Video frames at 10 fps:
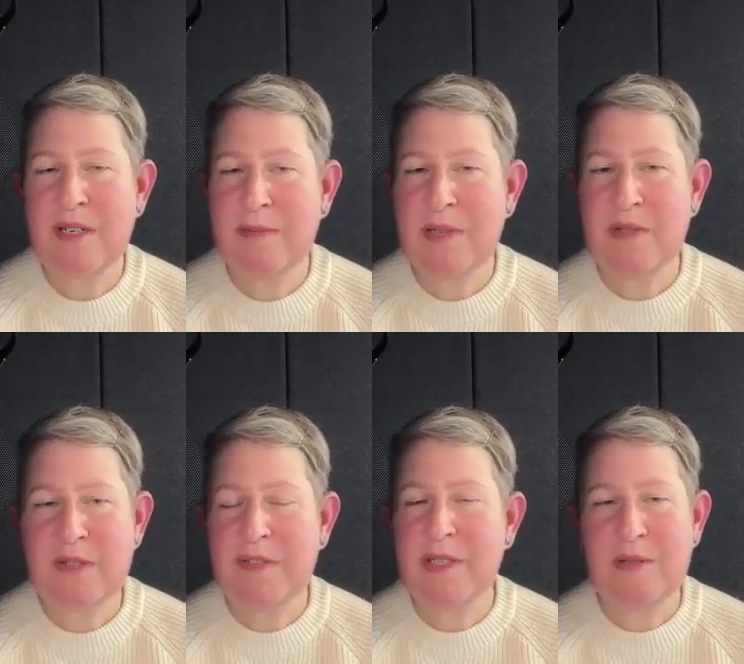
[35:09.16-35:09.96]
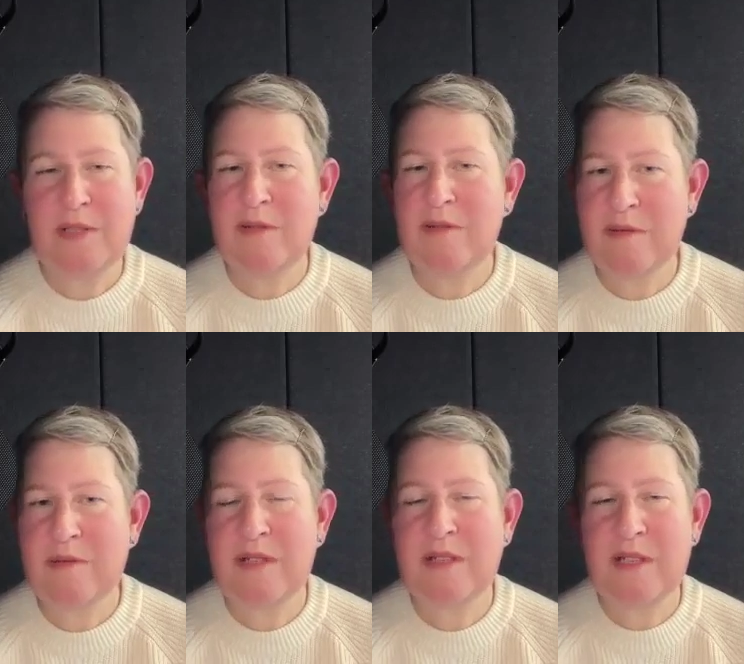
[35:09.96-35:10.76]
carbon driven to
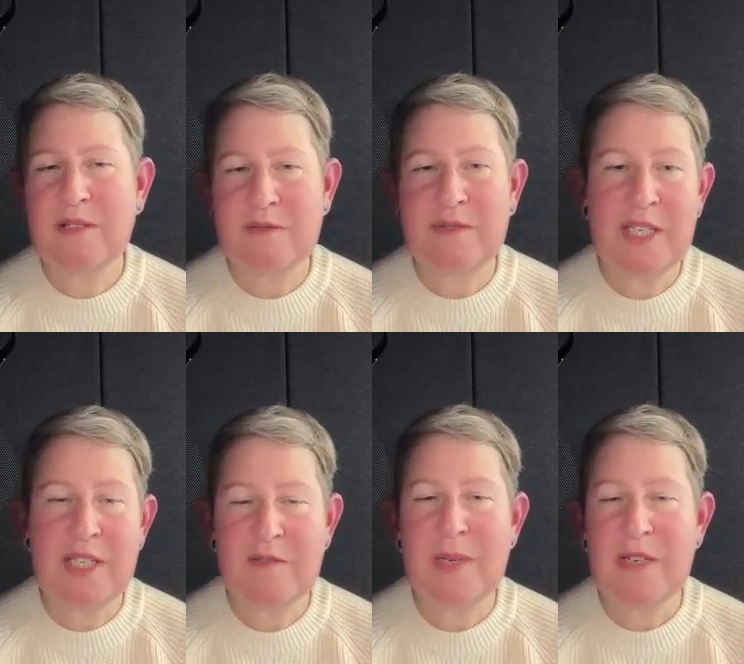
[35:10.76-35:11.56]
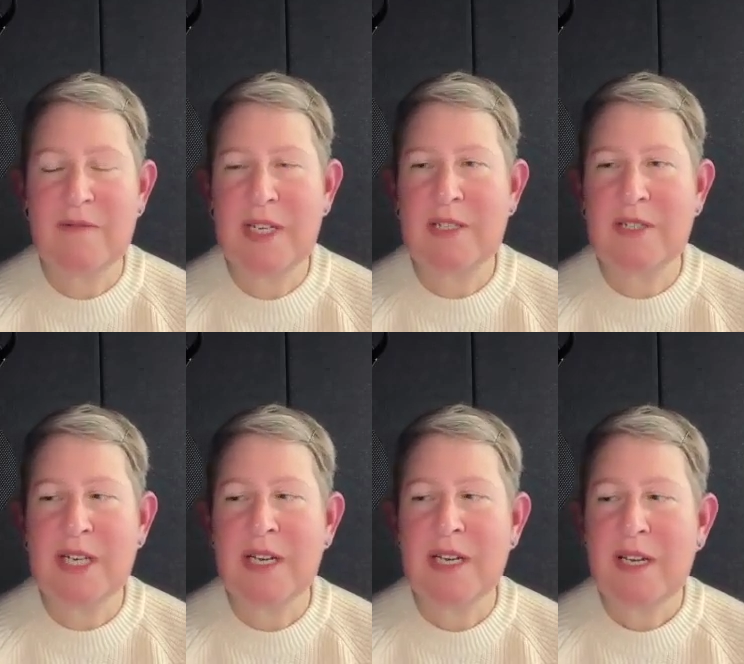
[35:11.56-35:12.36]
electrification of
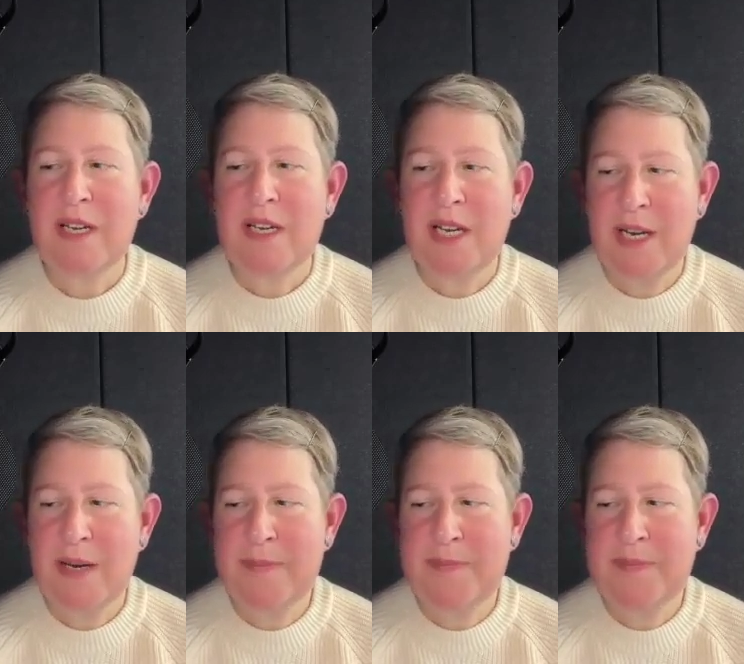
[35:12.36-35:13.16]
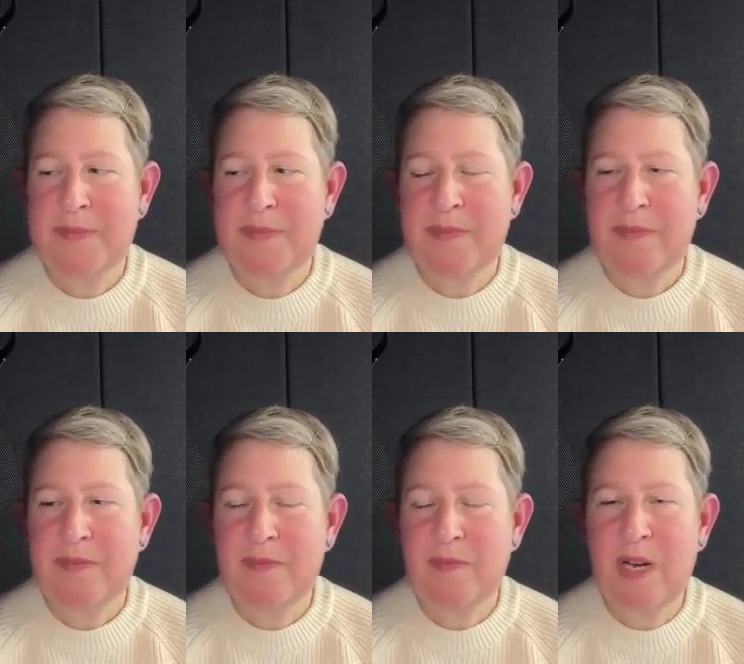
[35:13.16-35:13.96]
manufacturing.
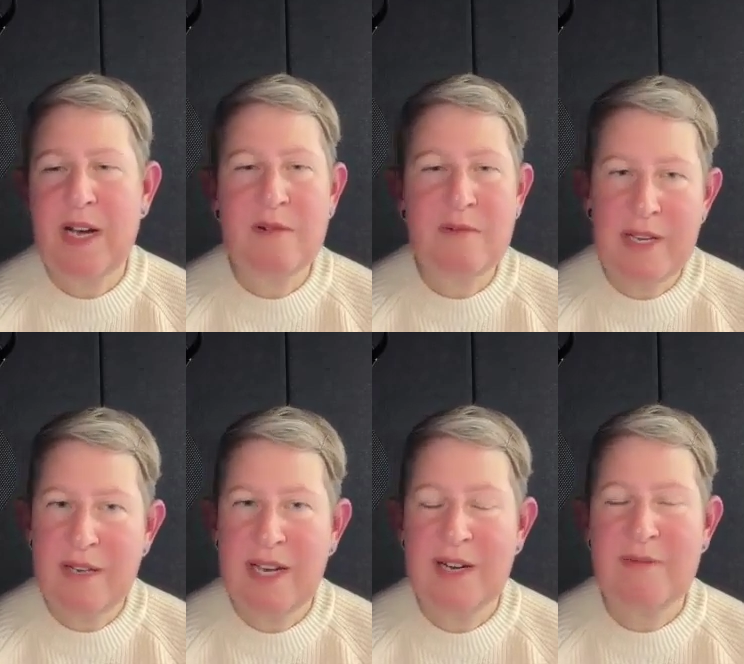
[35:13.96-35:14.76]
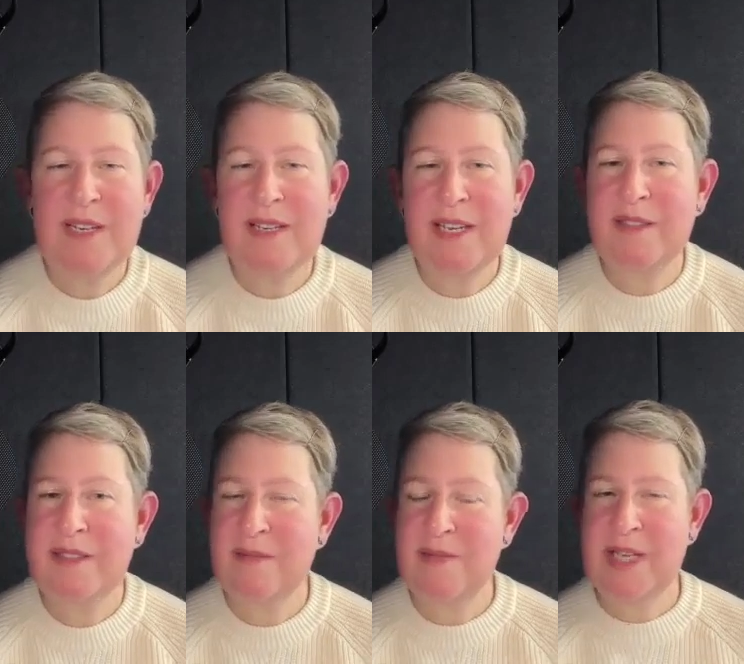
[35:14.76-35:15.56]
How do we get the
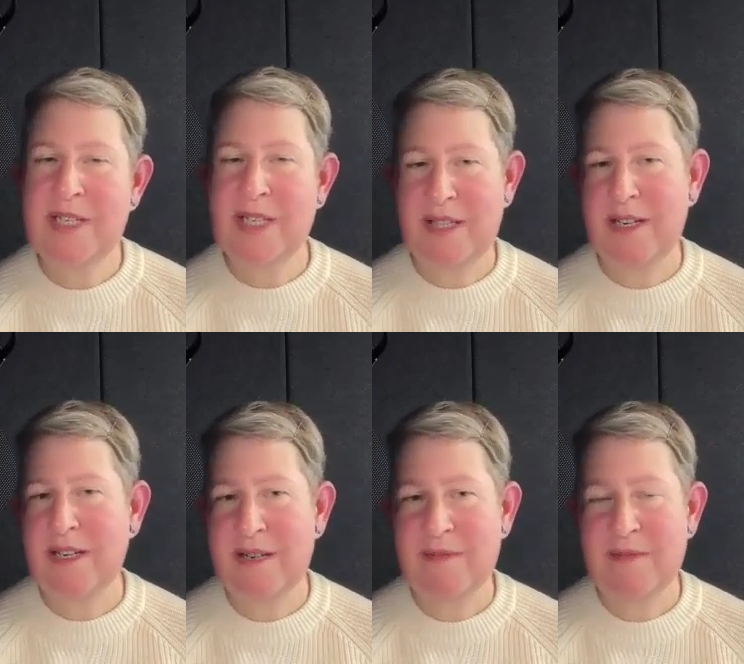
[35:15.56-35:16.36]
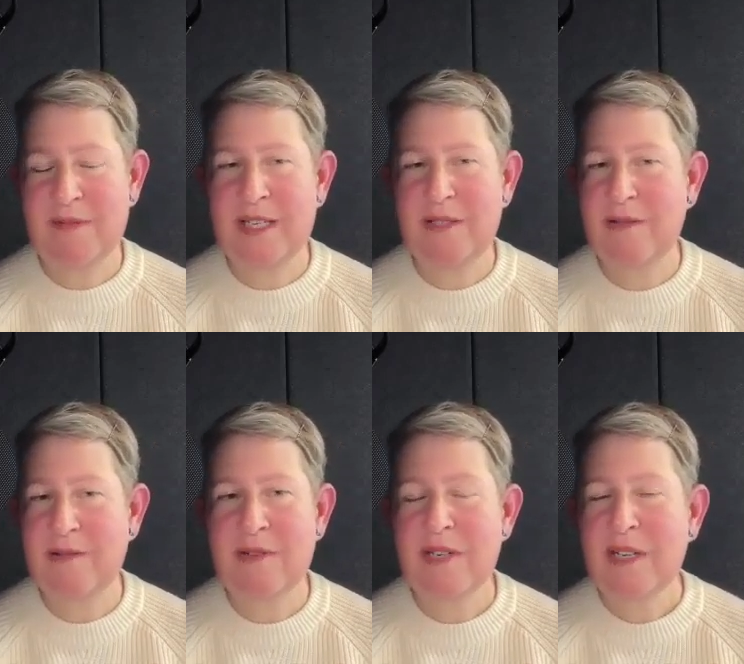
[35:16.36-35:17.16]
supply chain that enables that?
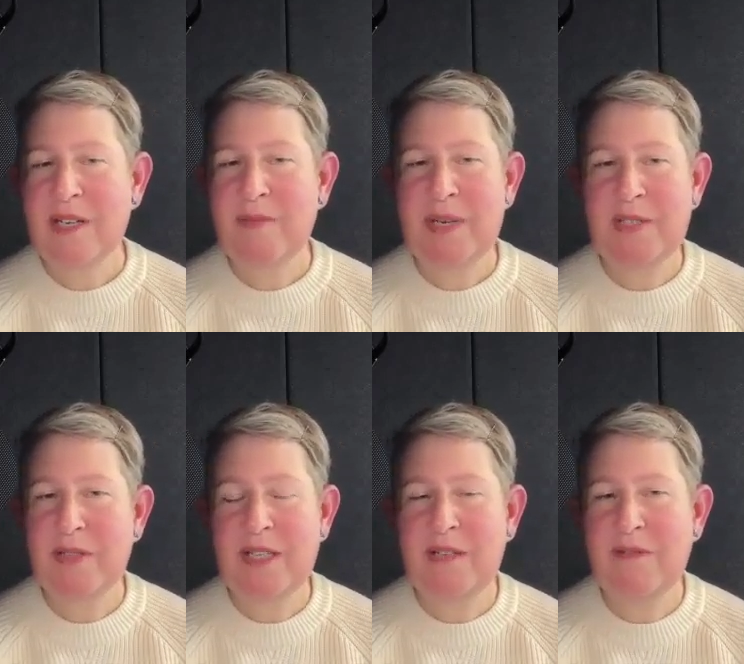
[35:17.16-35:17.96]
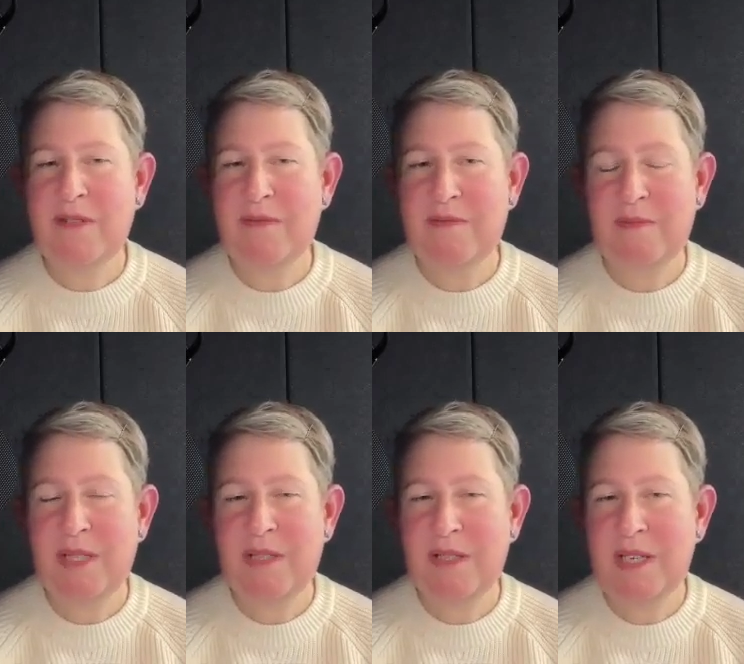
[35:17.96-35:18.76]
So a big trend that we've
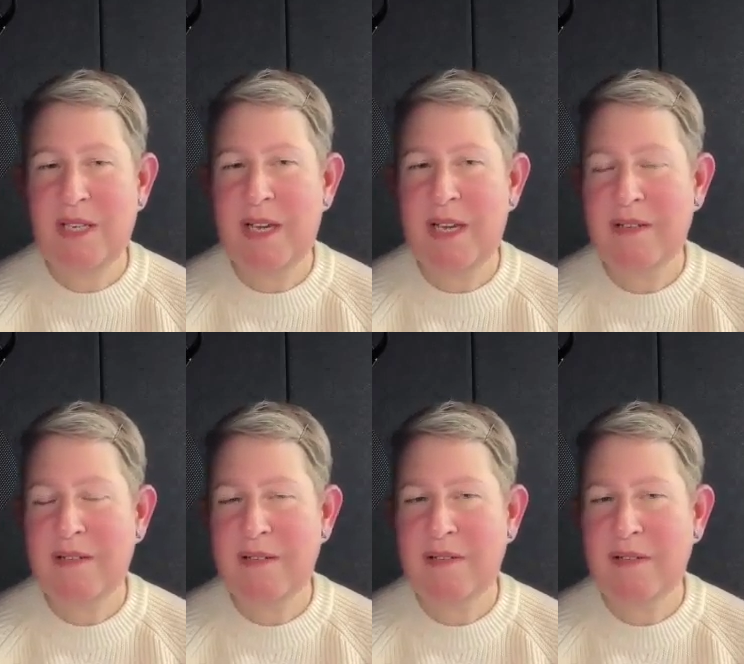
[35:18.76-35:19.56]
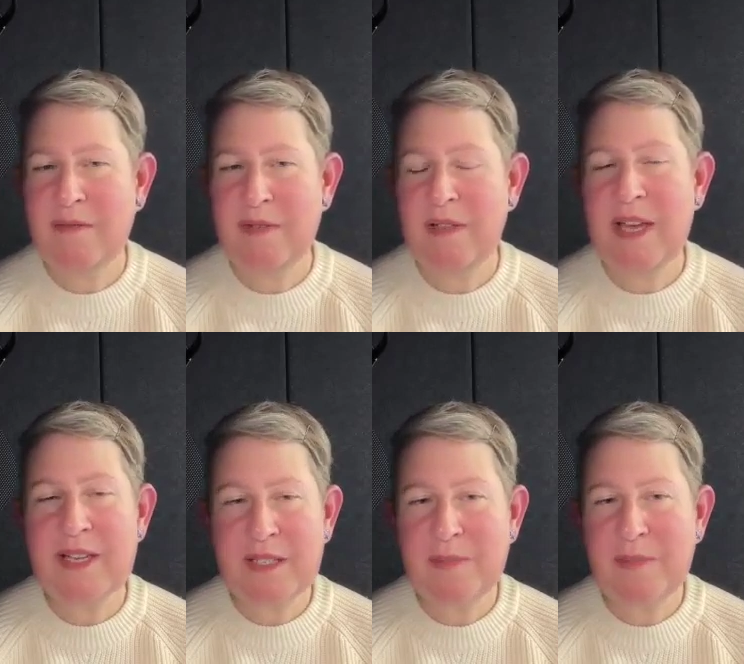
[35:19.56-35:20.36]
been looking at over the
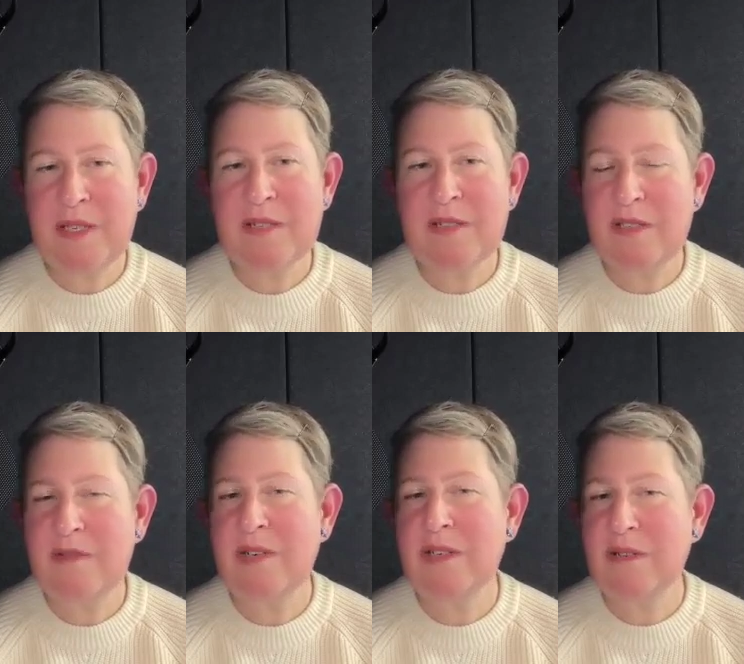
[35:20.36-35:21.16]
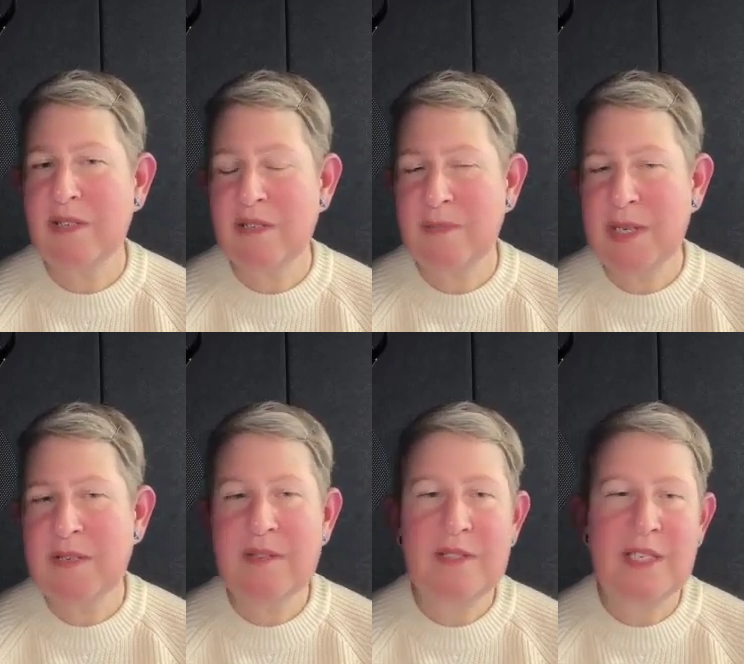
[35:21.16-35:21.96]
last couple of years is around critical
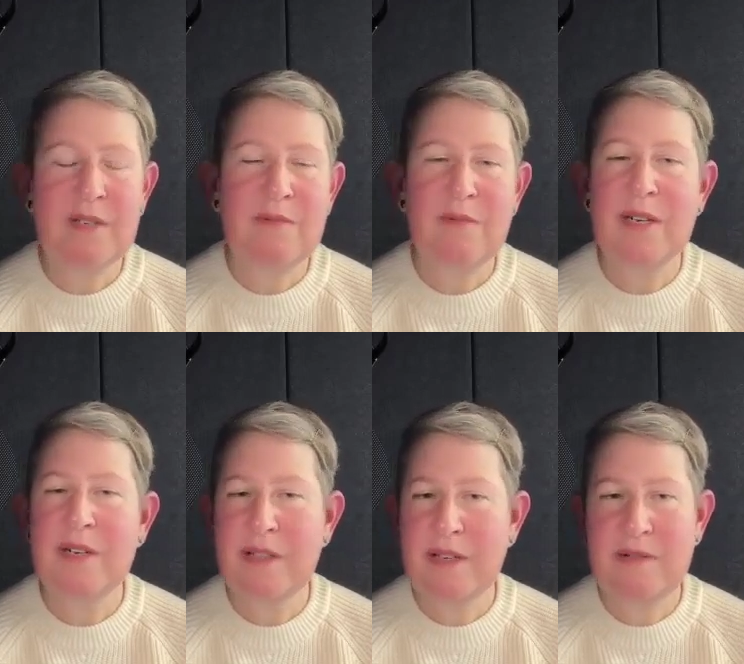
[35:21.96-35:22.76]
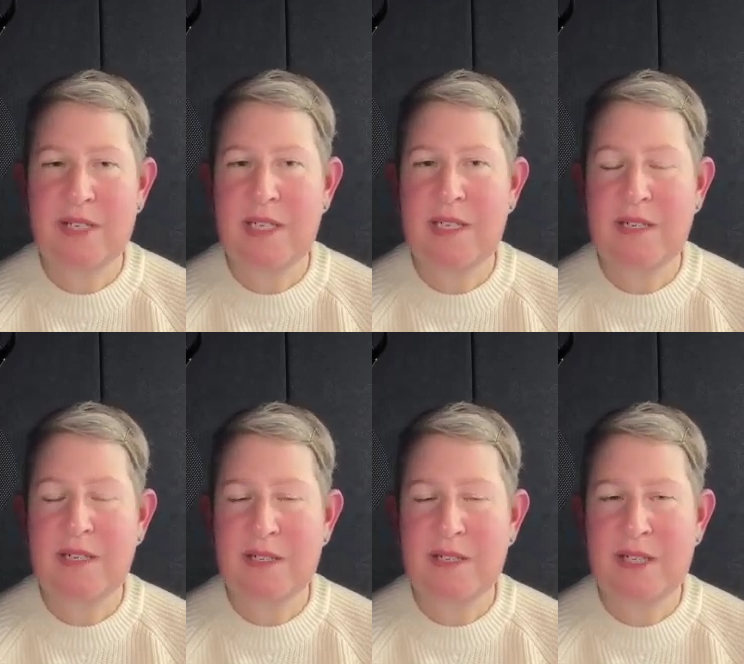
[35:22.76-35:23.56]
minerals. Like, what are the new
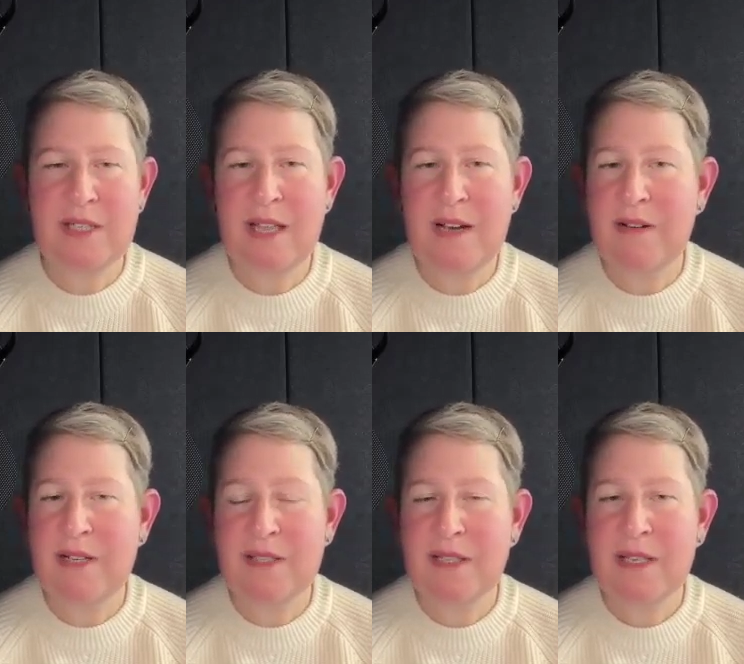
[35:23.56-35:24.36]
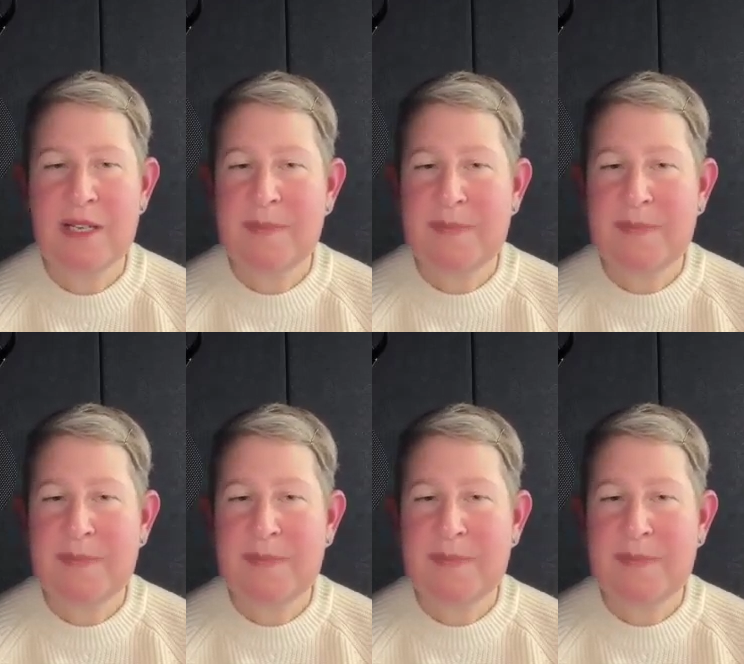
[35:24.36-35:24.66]
technologies that allow us